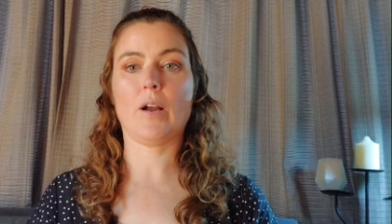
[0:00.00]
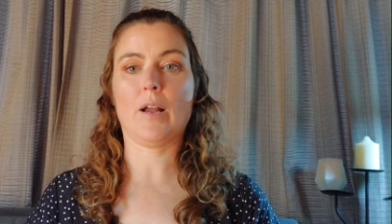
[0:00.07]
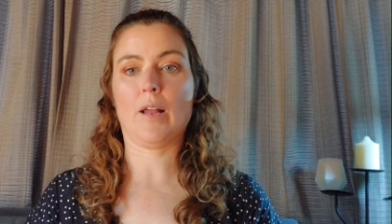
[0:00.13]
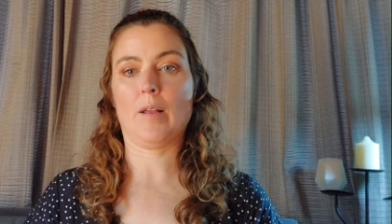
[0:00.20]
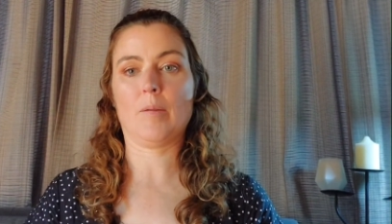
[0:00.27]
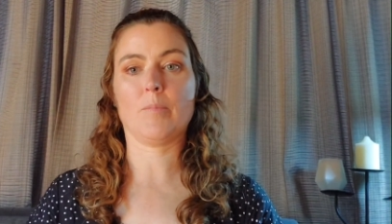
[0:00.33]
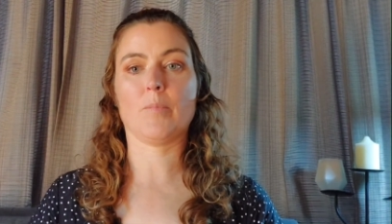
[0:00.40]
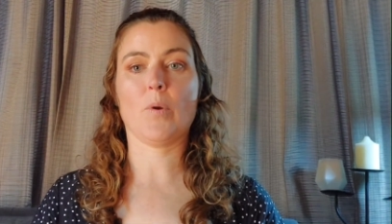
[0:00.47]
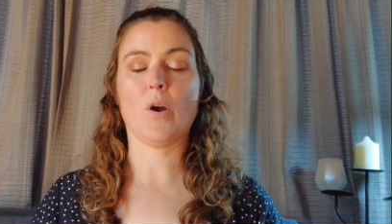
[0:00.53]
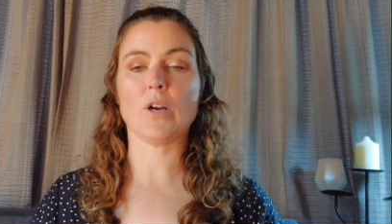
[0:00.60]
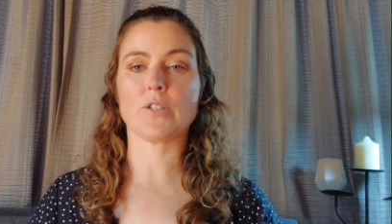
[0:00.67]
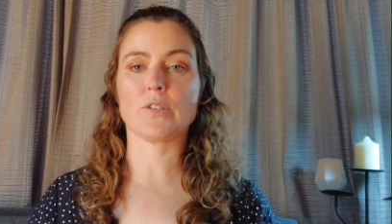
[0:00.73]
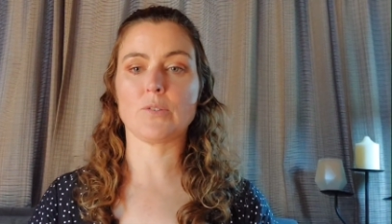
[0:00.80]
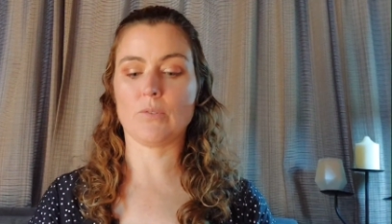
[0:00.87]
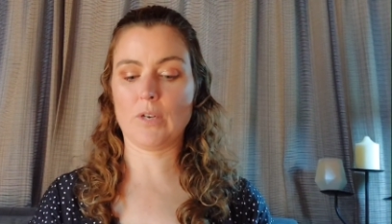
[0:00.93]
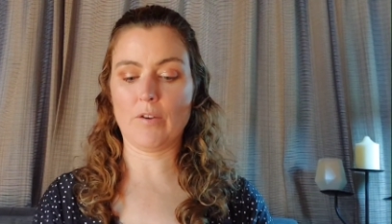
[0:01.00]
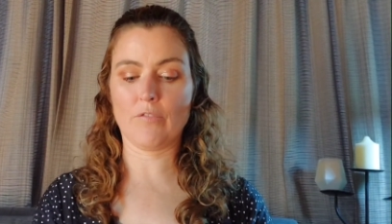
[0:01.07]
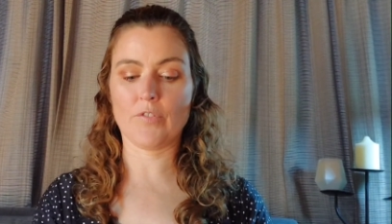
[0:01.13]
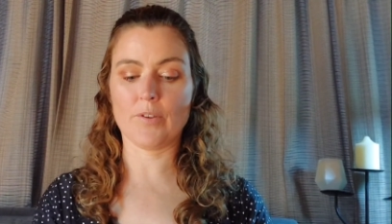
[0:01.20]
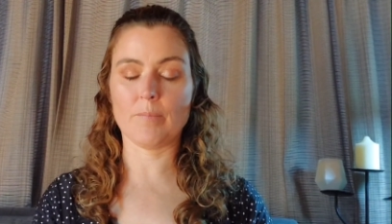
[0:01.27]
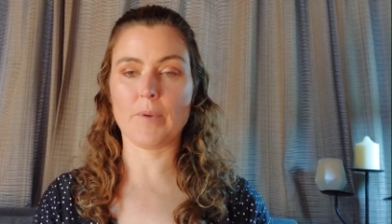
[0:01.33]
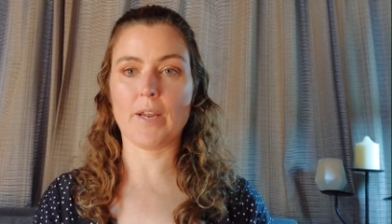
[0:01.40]
I still
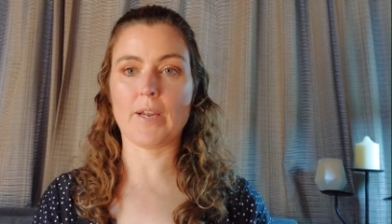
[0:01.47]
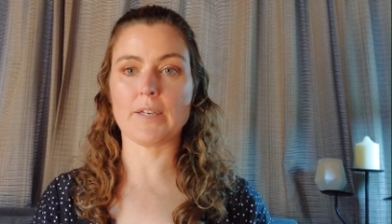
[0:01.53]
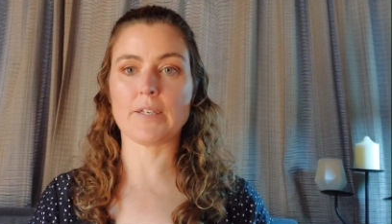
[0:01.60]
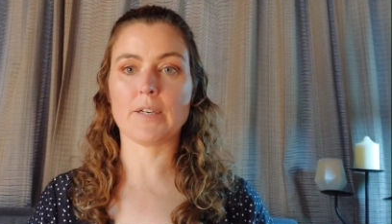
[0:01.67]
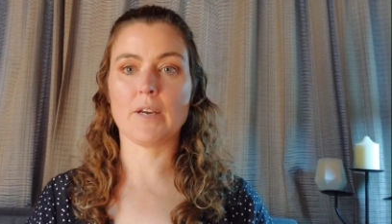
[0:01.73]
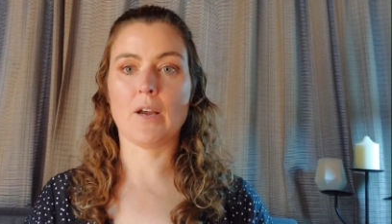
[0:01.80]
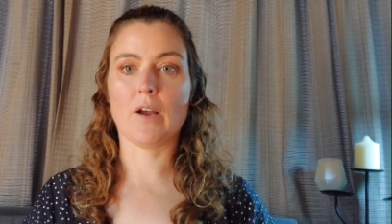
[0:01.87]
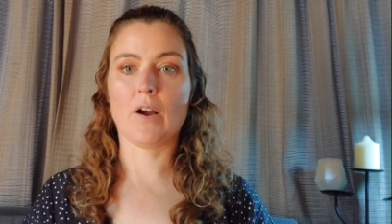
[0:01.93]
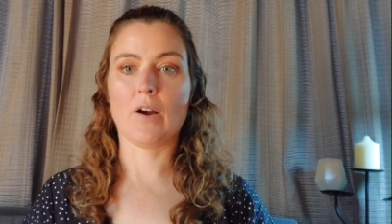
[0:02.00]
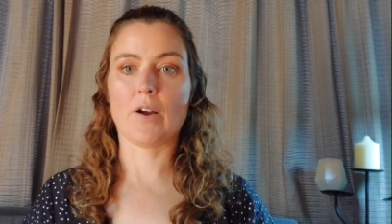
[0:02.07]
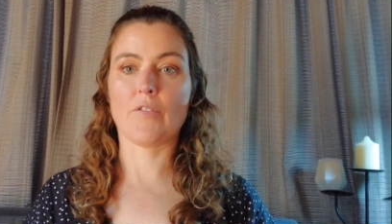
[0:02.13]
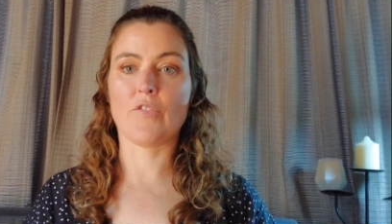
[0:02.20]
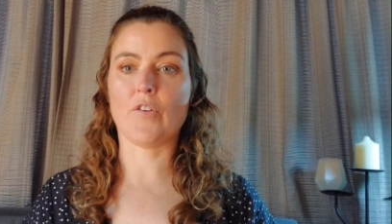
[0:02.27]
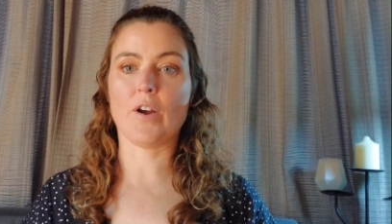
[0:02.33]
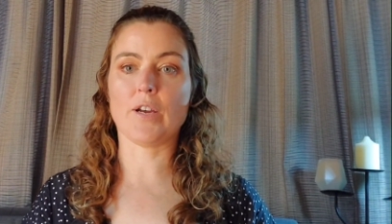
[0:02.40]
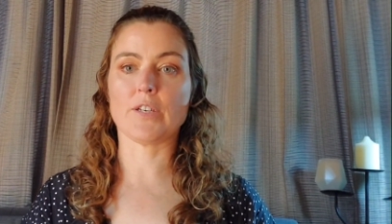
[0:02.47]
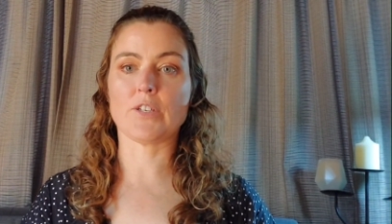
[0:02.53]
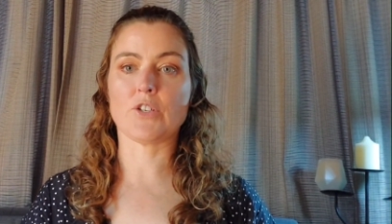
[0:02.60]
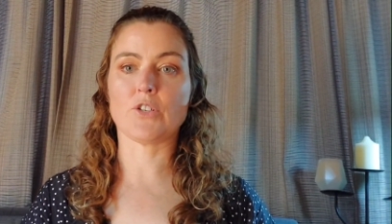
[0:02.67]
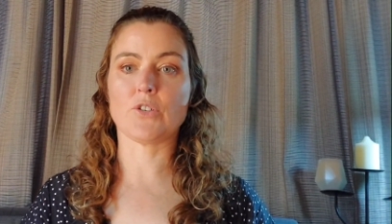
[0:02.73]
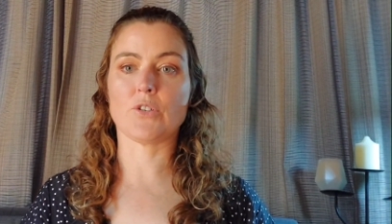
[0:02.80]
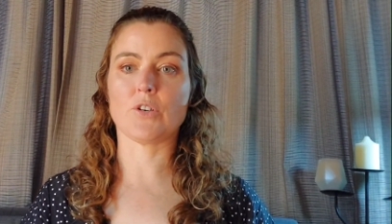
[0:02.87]
love them, and I
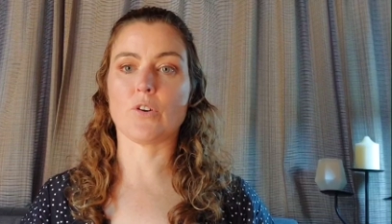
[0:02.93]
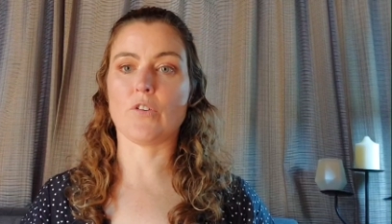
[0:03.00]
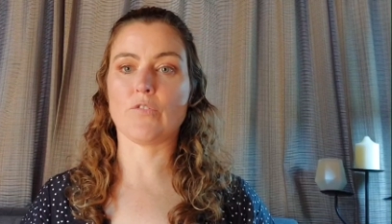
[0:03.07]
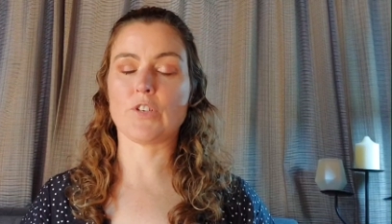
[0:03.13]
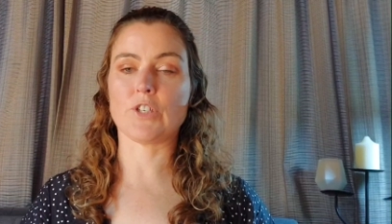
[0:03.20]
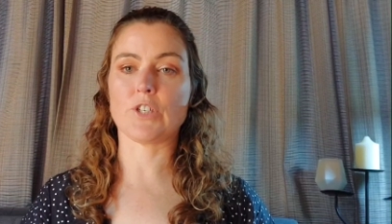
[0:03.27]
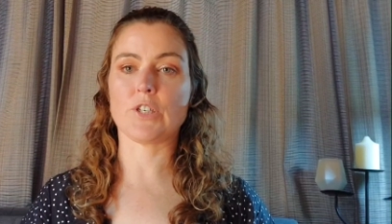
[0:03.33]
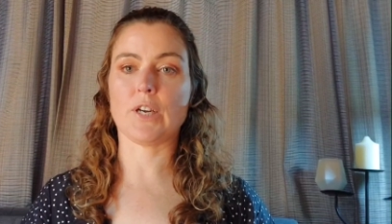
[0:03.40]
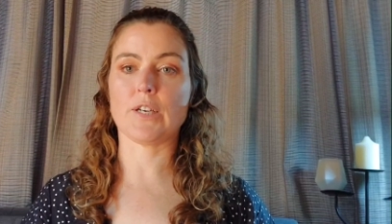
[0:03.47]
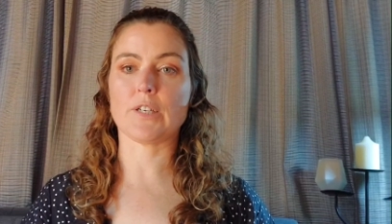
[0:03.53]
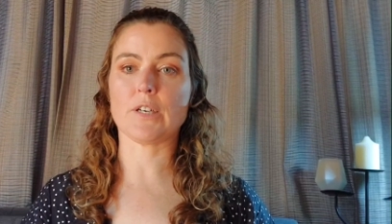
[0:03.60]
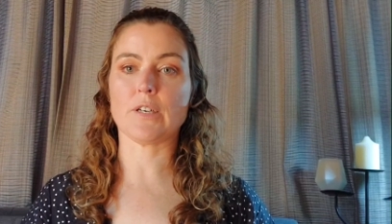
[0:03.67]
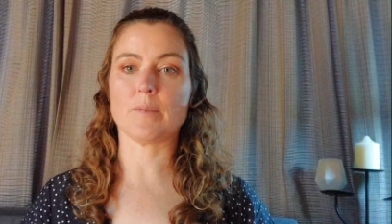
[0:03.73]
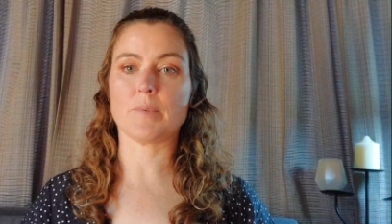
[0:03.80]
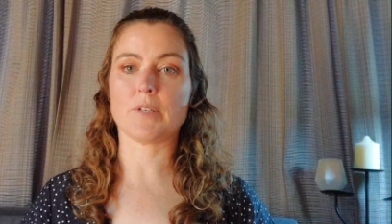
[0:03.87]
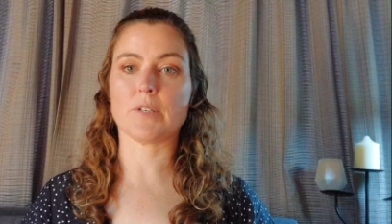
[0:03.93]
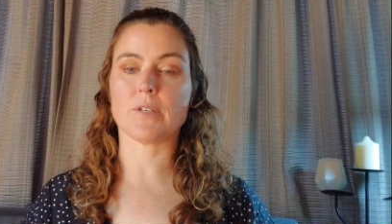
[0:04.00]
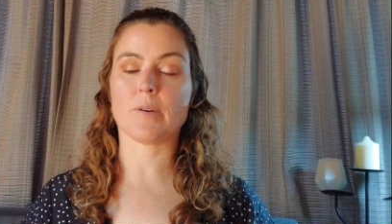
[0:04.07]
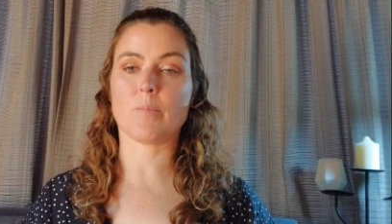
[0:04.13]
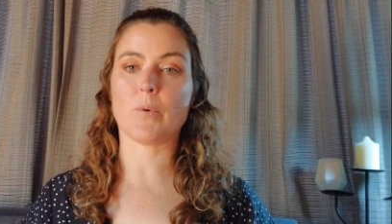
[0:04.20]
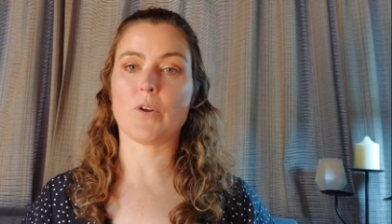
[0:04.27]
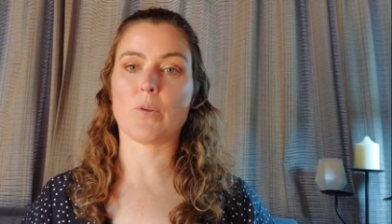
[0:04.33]
find you can often change a
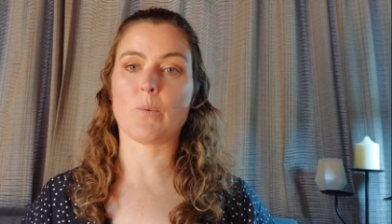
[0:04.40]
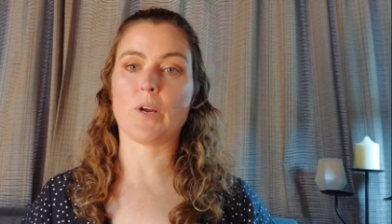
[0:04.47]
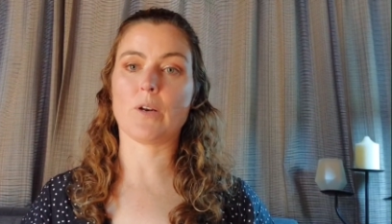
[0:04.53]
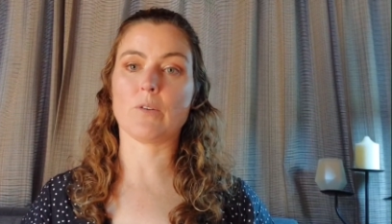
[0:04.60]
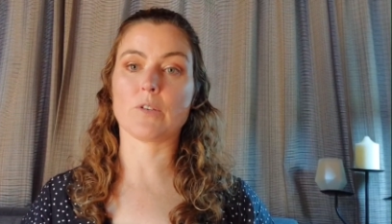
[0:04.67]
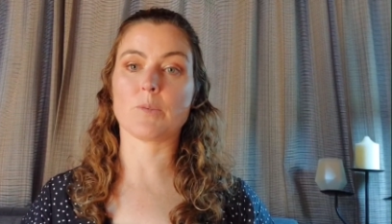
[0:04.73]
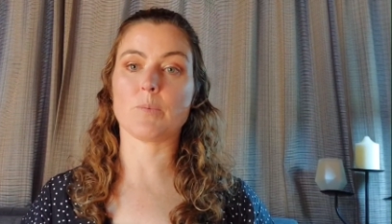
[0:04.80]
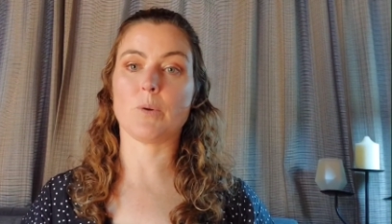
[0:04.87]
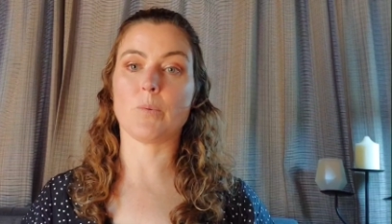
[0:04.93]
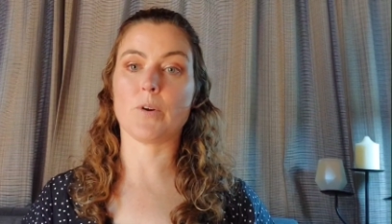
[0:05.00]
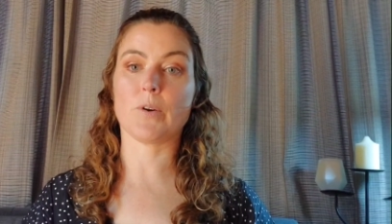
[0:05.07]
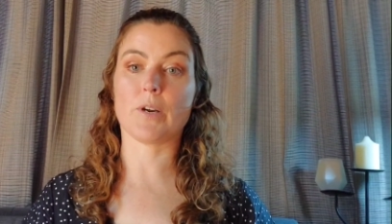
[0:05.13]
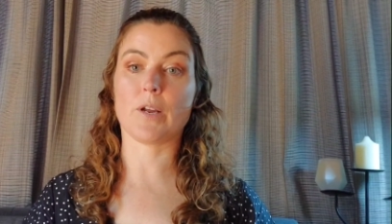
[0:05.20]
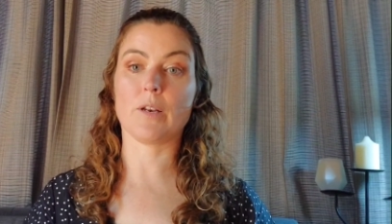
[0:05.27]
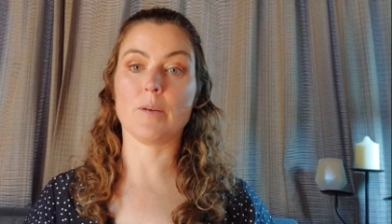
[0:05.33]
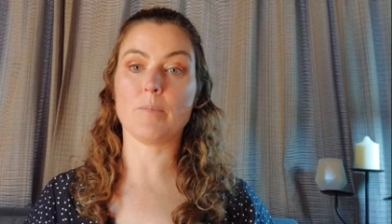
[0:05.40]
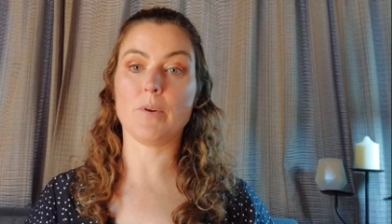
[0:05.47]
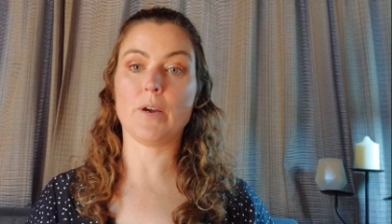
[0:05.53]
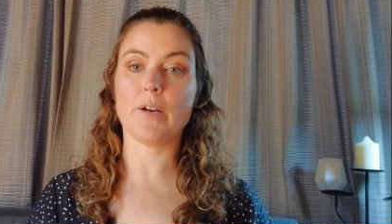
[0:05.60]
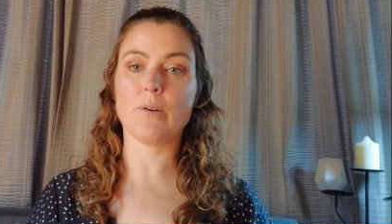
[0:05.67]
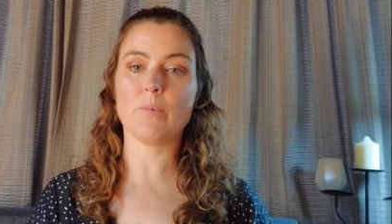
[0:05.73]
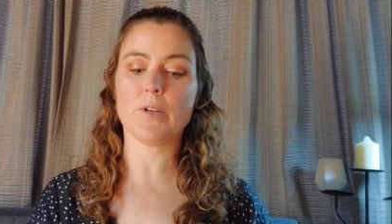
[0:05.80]
lipstick by the way it looks by wearing a lip
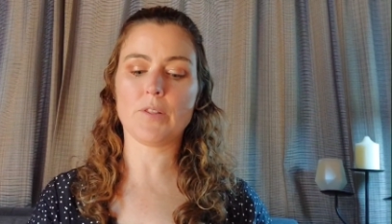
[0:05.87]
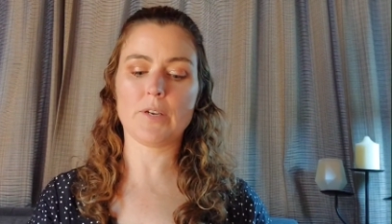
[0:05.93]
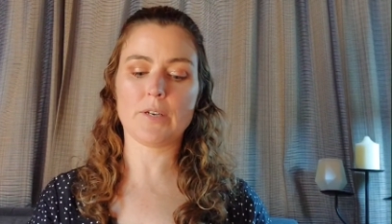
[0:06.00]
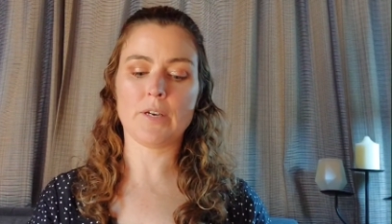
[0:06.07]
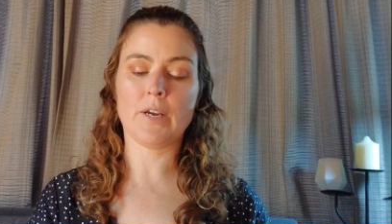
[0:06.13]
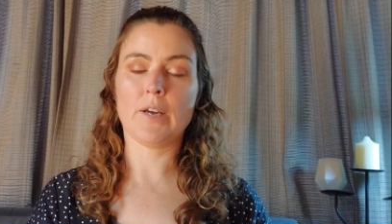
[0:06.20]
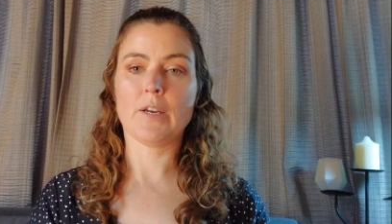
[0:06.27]
liner with it.